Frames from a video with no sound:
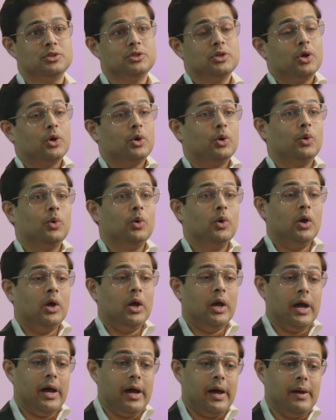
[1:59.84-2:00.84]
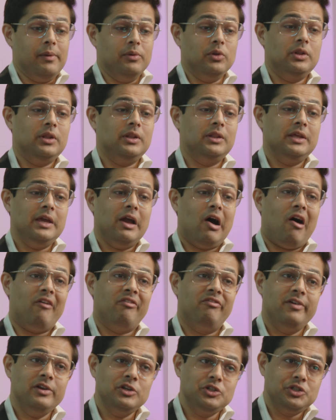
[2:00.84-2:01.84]
So the
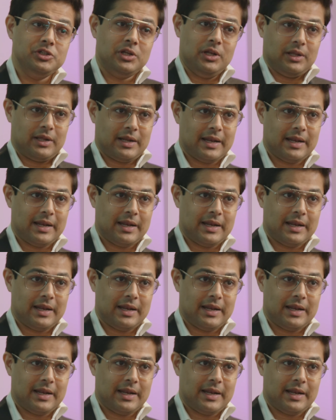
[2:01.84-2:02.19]
official